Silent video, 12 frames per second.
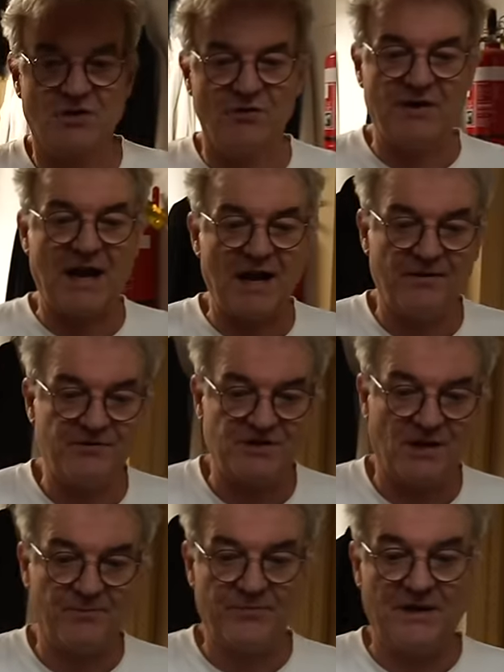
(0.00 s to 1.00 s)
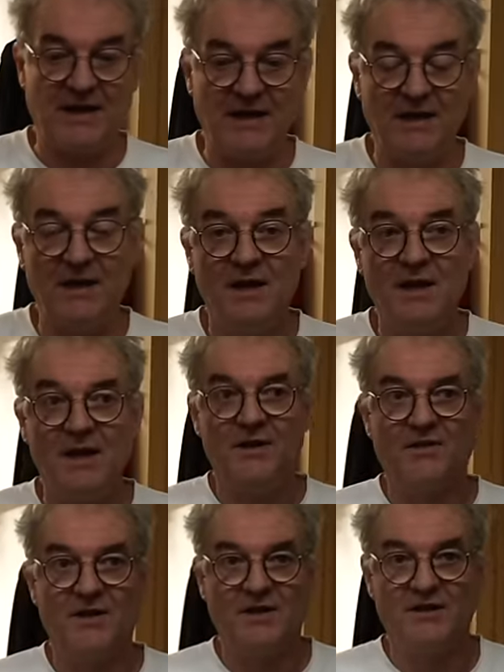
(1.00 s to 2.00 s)
don't have something
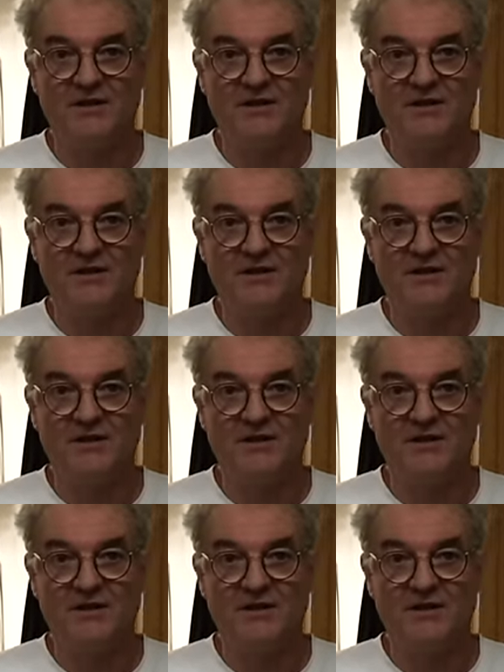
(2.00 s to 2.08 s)
that